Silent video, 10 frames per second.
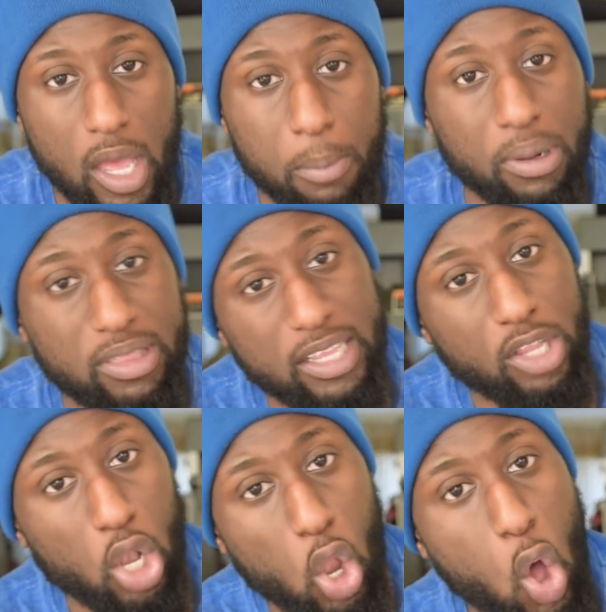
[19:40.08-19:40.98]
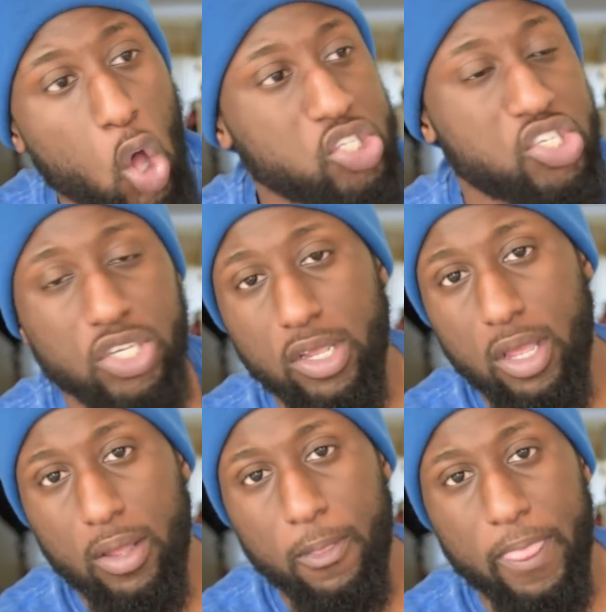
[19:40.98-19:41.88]
But then the loss
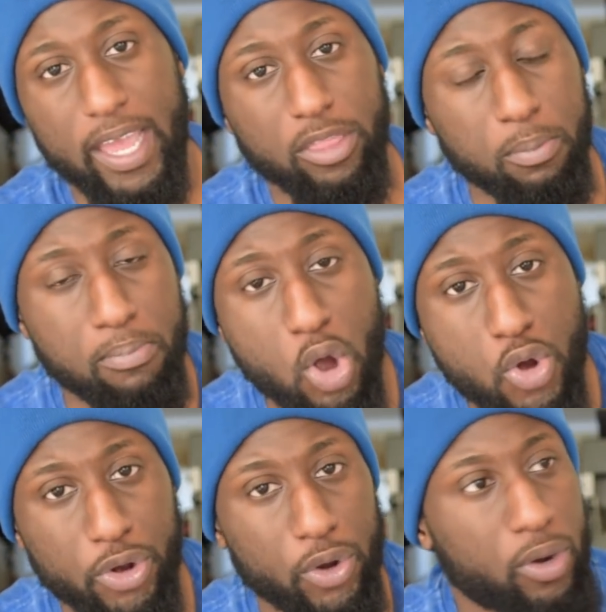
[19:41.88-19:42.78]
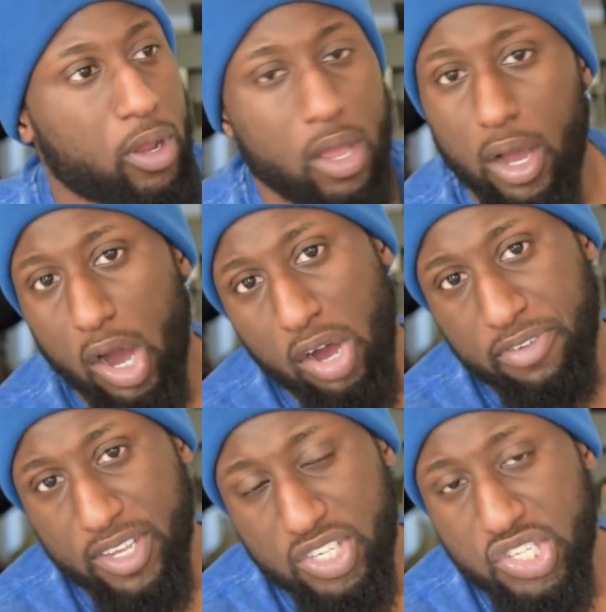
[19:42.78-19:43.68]
and the murder of
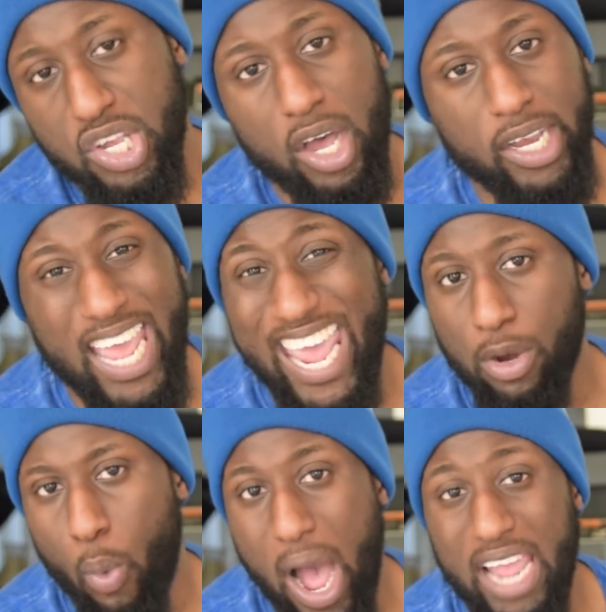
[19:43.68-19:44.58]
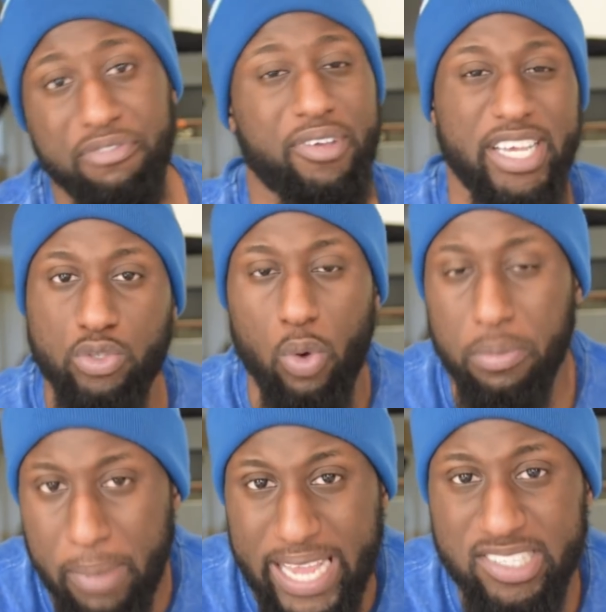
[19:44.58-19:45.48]
his son and wife is what
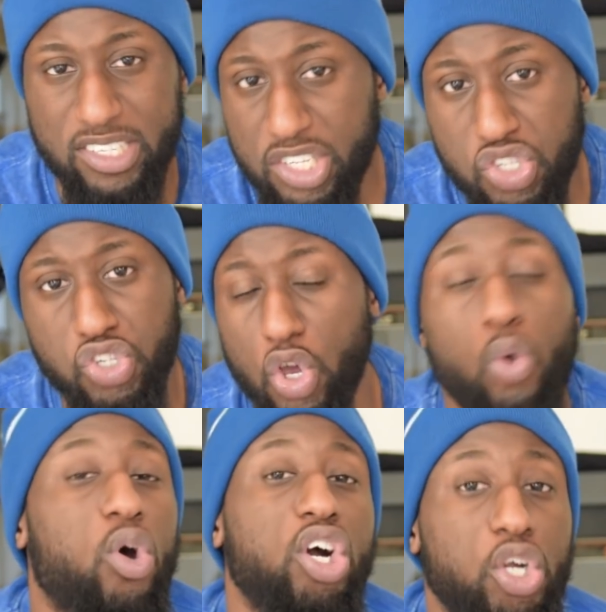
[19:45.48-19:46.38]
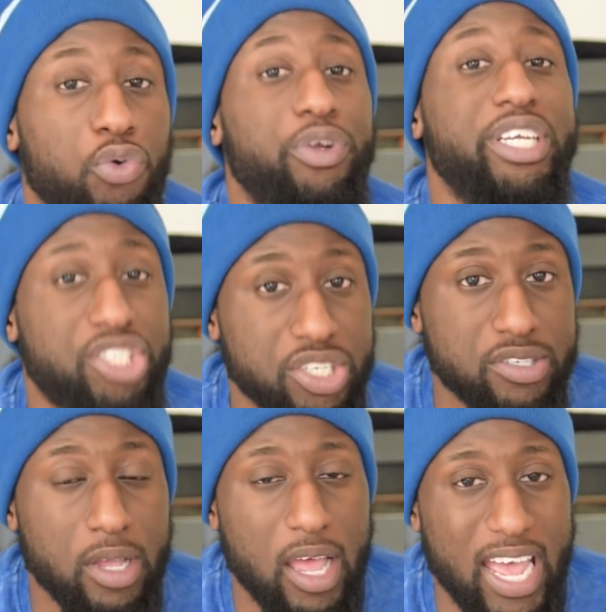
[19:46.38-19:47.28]
makes this so egregious.
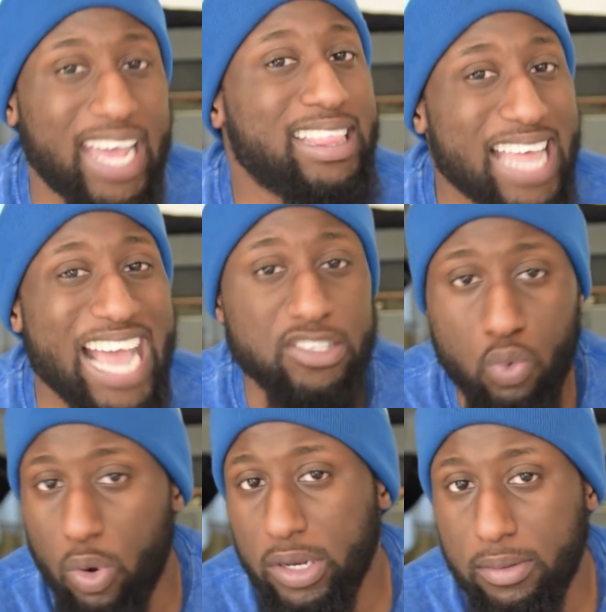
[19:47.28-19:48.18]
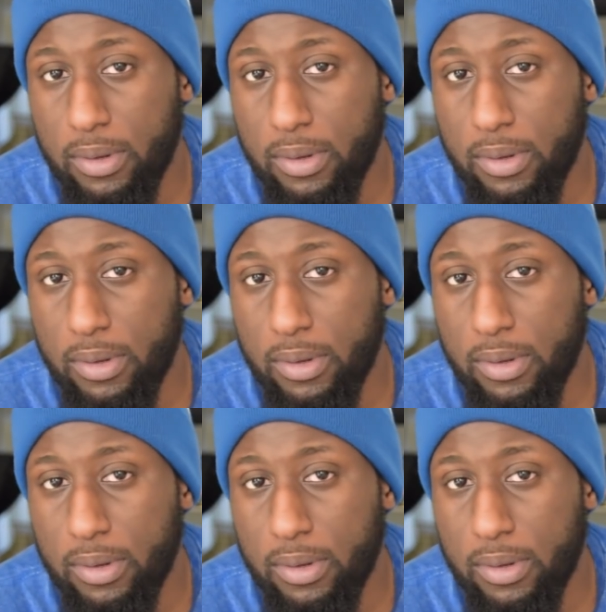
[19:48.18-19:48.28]
And that's what,